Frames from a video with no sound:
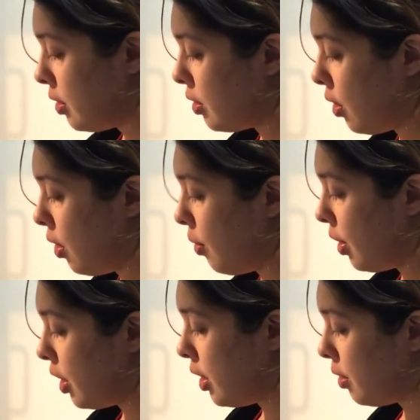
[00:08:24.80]
So
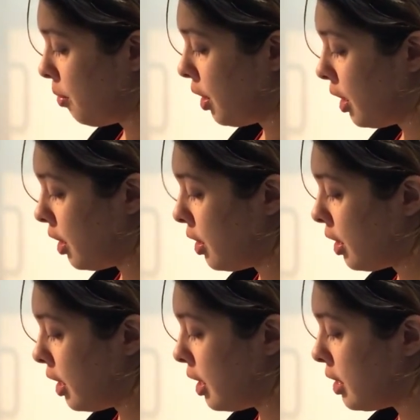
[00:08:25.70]
we're gonna cook
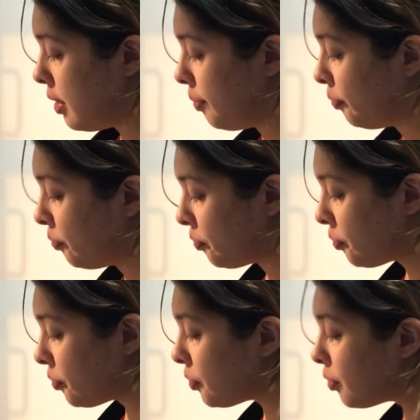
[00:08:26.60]
this.
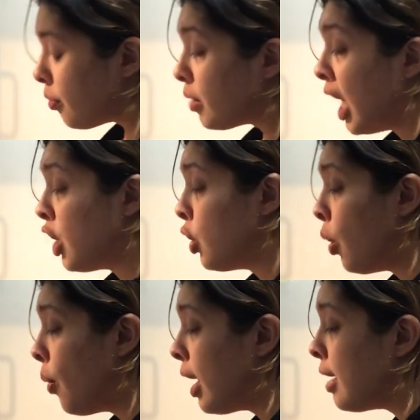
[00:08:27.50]
And you
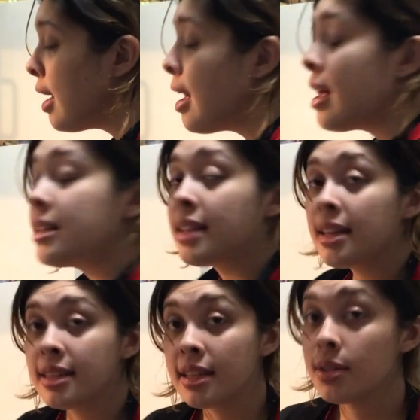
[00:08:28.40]
know what?
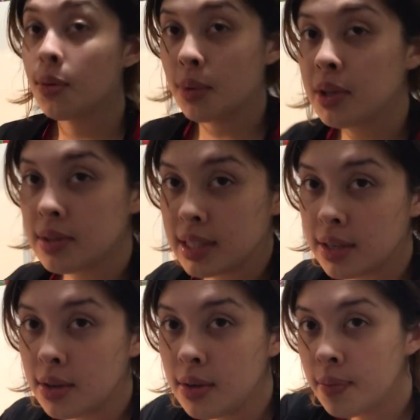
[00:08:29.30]
Since this is the real
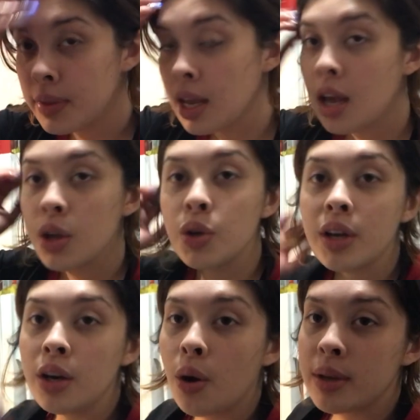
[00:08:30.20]
deal, you
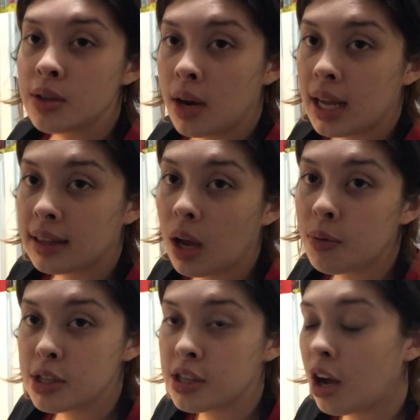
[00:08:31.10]
can always go like that
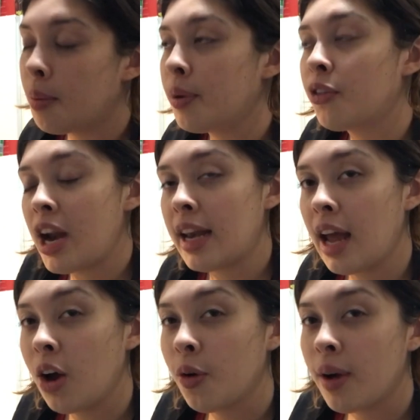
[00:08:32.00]
with salt, but right
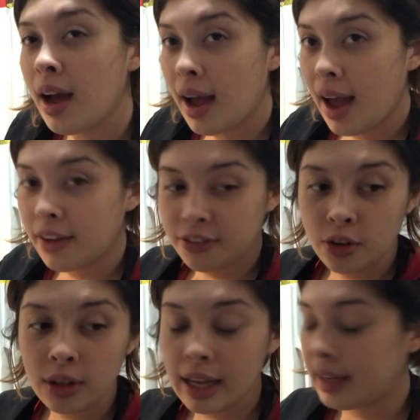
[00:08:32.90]
now I
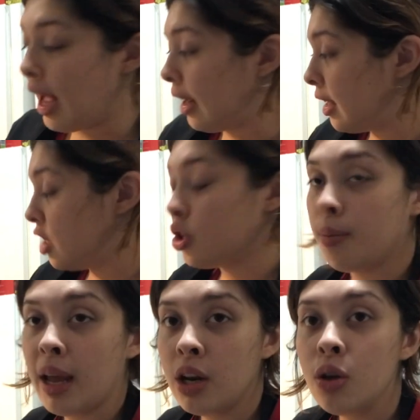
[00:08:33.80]
feel like adding a
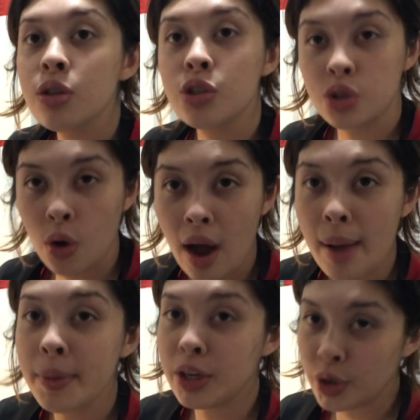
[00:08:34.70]
tomato, so
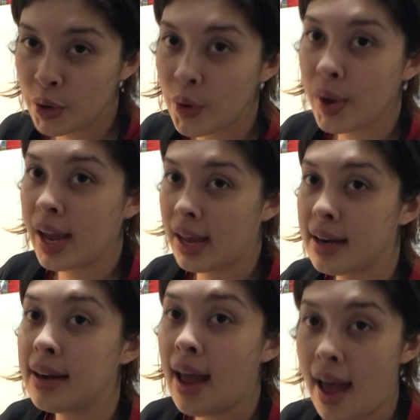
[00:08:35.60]
I'm gonna go ahead
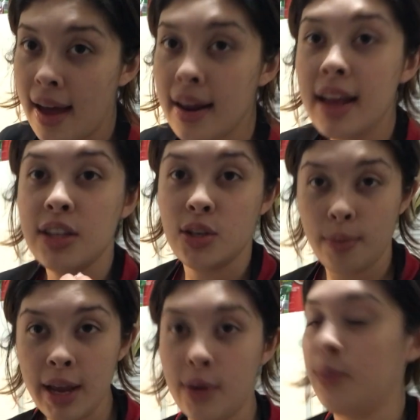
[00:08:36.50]
and add a
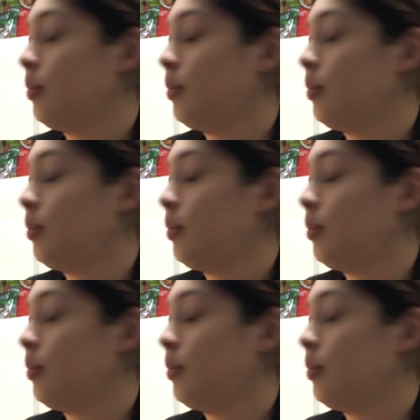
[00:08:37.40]
tomato.